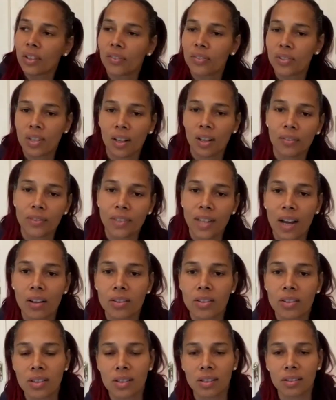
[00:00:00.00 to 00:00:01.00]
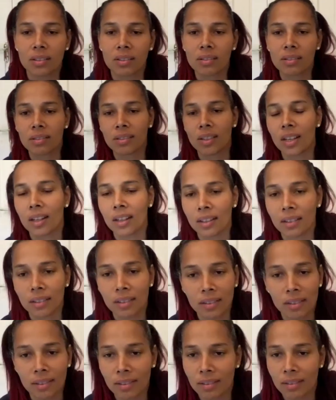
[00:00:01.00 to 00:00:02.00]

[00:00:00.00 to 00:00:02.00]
of self-doubts and